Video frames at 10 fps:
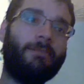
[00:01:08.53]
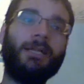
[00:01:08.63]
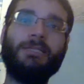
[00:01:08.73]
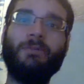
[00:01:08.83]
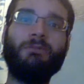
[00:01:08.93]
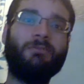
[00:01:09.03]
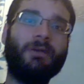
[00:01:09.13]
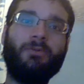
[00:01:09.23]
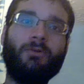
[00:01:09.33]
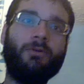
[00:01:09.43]
Match them up to
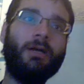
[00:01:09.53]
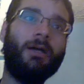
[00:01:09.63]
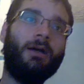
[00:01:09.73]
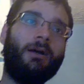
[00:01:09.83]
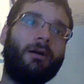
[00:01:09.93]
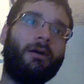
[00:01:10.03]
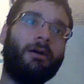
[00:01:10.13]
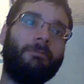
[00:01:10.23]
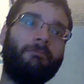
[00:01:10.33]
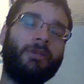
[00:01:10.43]
people,
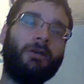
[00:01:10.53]
go